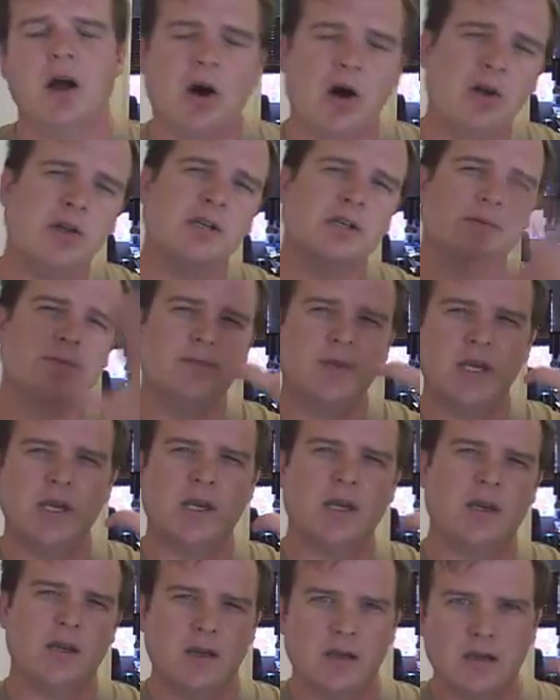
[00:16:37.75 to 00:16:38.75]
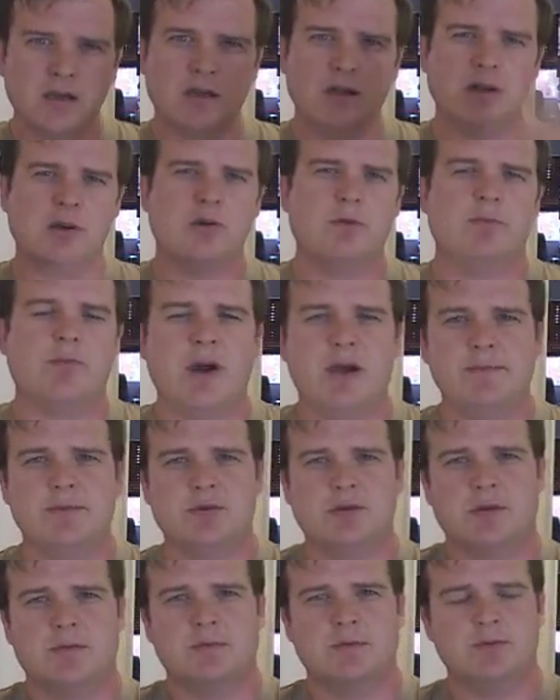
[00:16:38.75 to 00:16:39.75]
All these big, you know, pipe
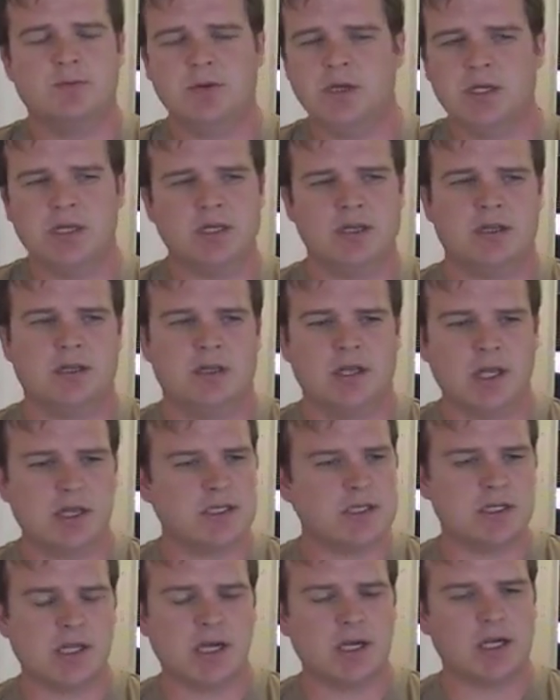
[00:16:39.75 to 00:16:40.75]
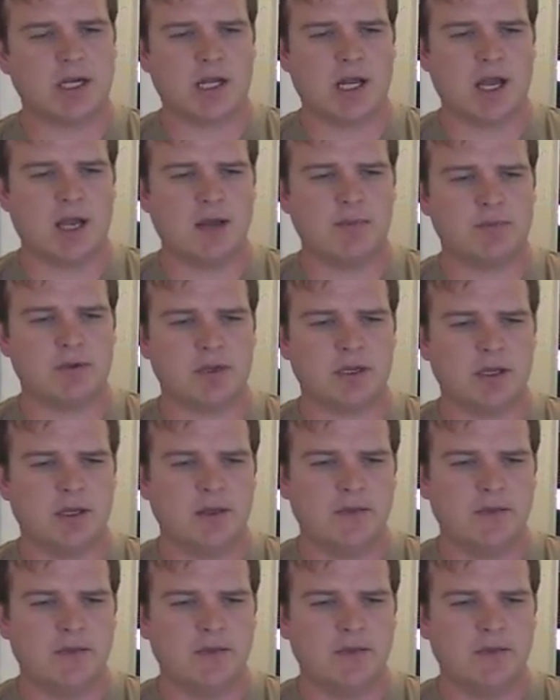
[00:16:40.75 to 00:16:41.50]
dreams. But that's not going to happen.